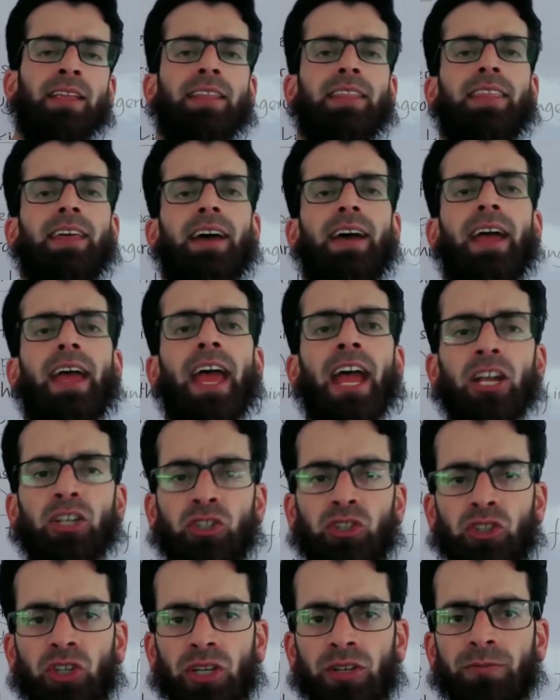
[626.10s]
the
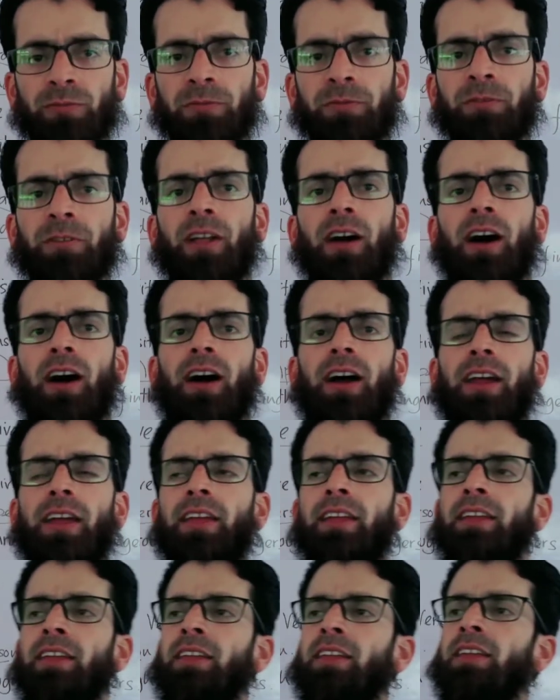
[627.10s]
action
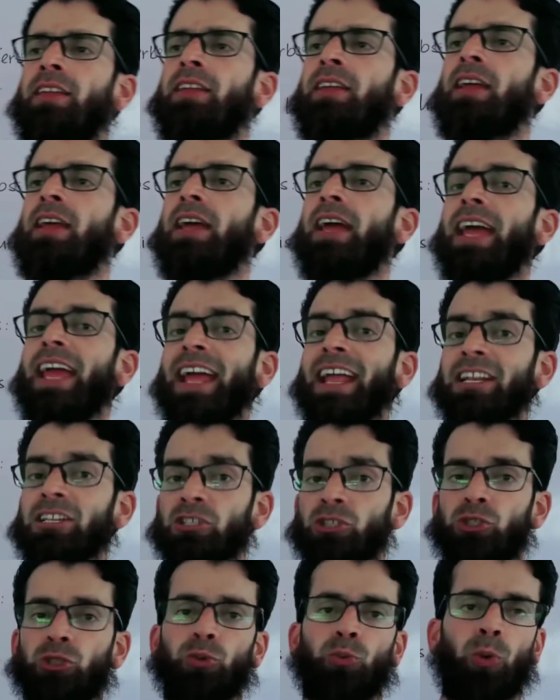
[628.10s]
fly
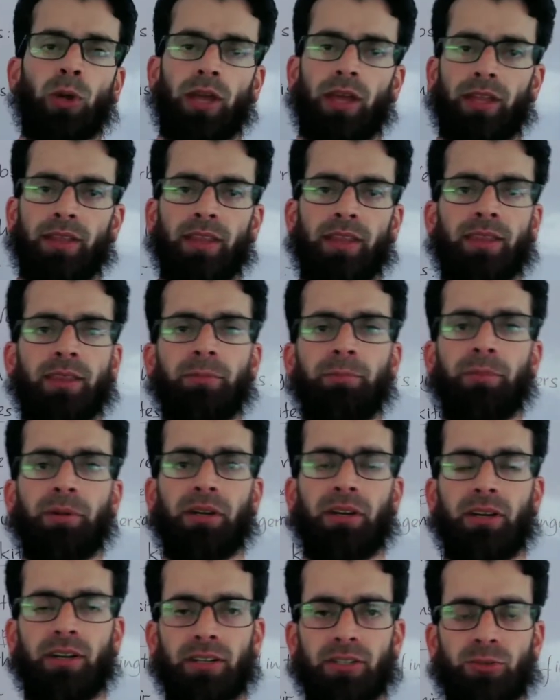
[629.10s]
ends with the
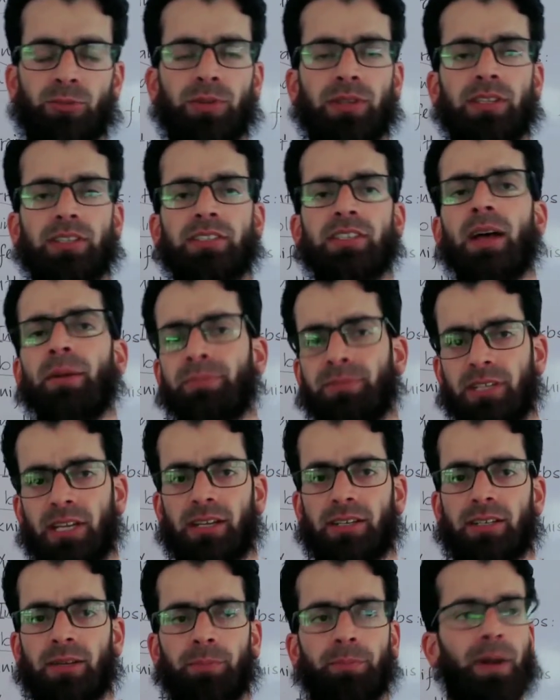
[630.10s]
birds with the
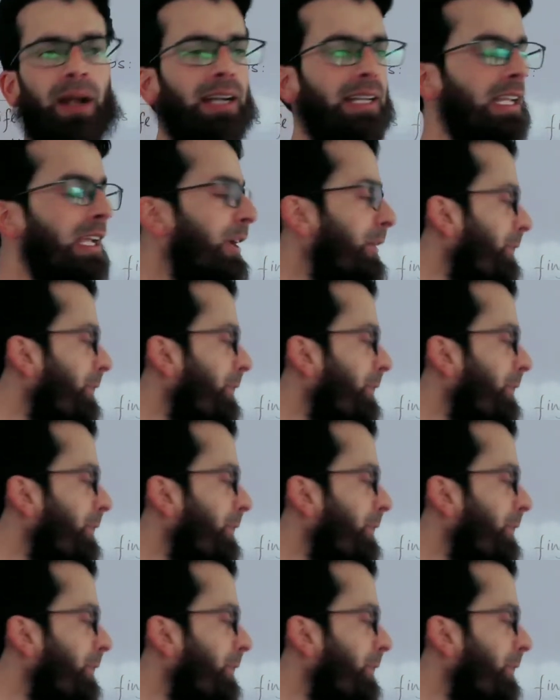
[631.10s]
subject. But